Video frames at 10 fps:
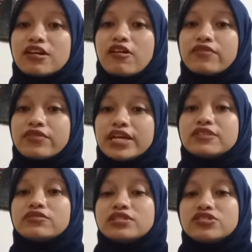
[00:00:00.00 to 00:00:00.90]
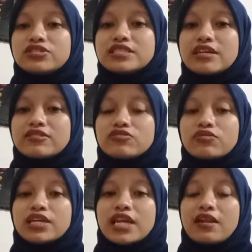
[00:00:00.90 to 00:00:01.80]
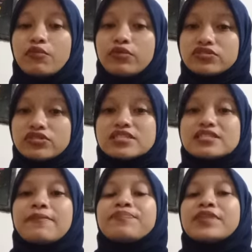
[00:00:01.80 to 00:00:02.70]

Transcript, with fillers: over Indonesian territorial waters